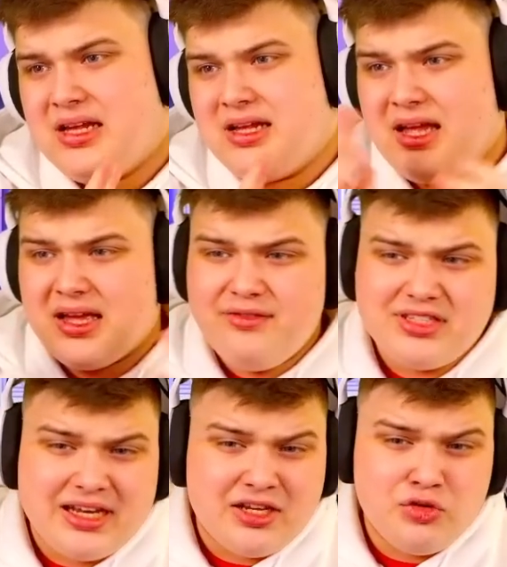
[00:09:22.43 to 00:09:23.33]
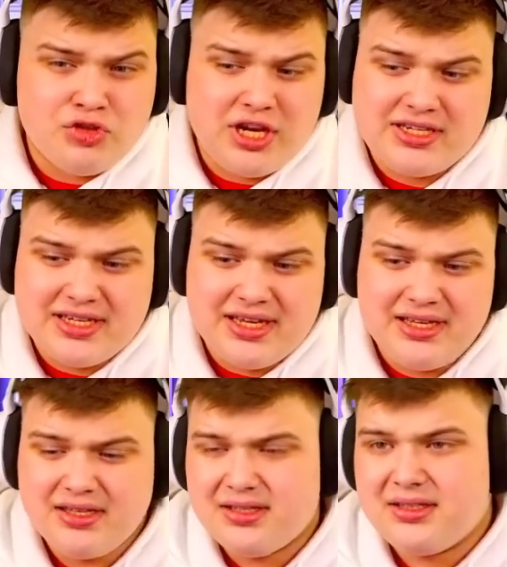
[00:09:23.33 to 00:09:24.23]
Give us like a 200x here,
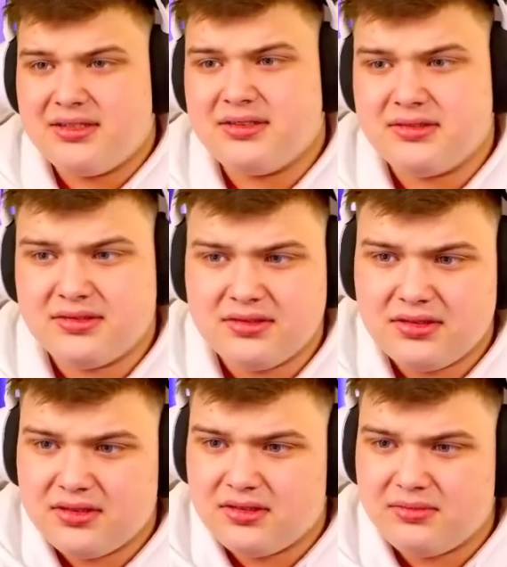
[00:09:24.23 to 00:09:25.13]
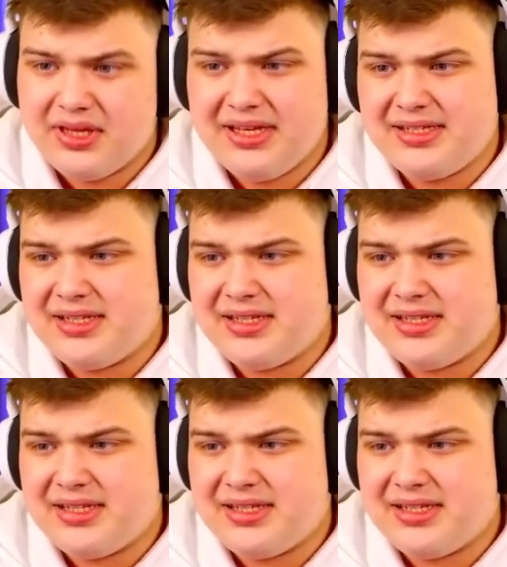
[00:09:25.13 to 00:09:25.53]
please.